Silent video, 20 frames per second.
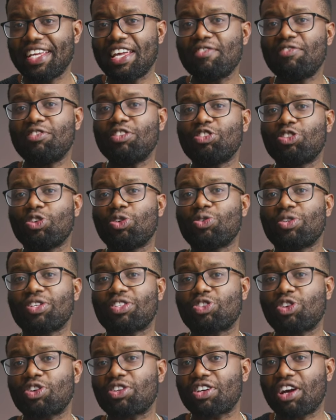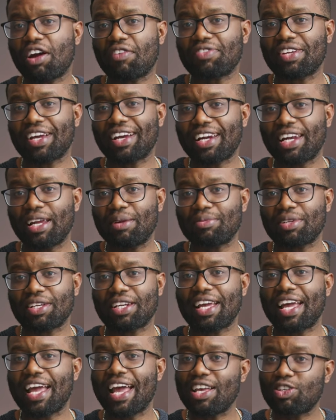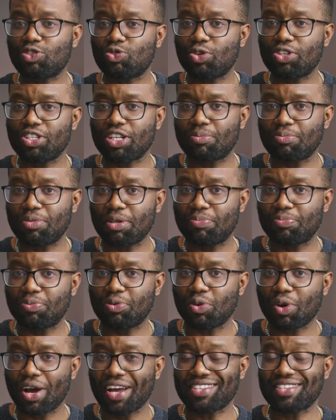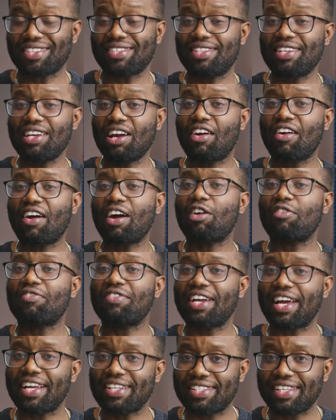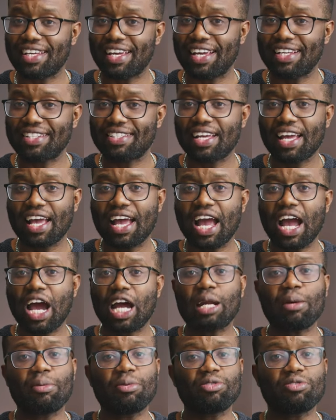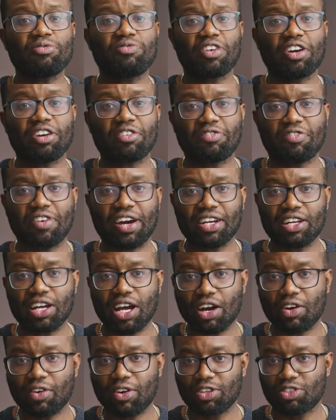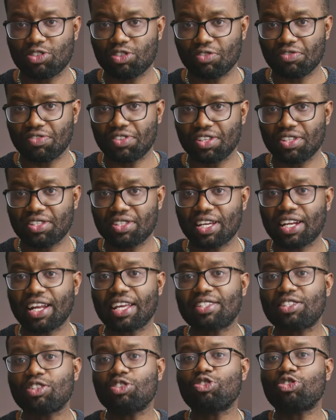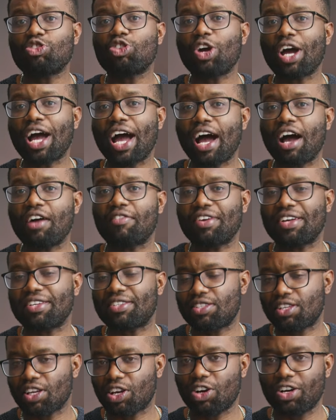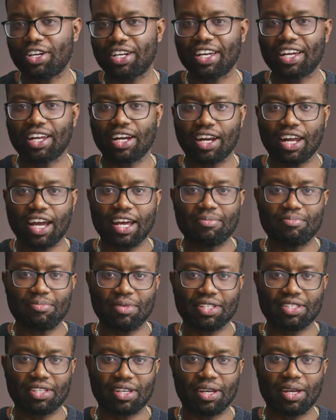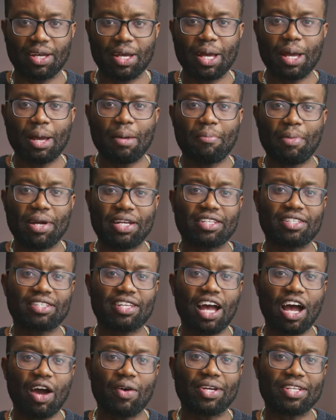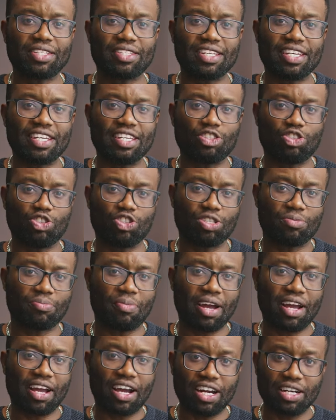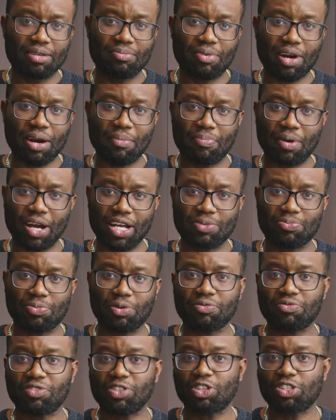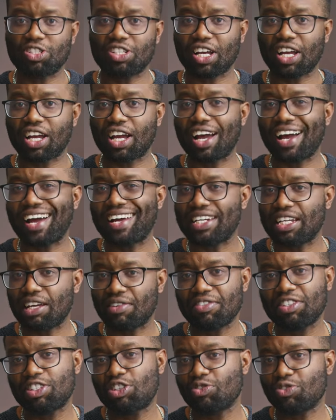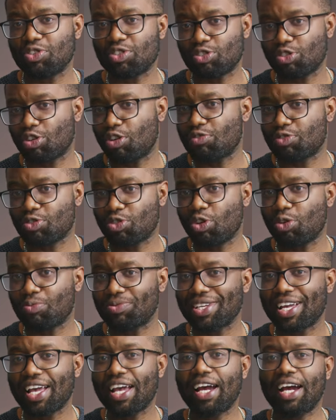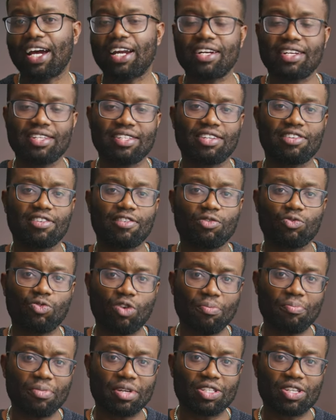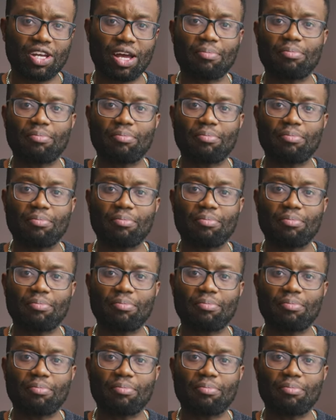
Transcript: even though the Suncrafter claims that the S200B Pro has a CRI of 98, I'm able to verify the accuracy of this and I still do not have a Seiconic light meter. But this is how it is using my Calibrite Passport video checker and DaVinci Resolve scopes at a distance of 1 meter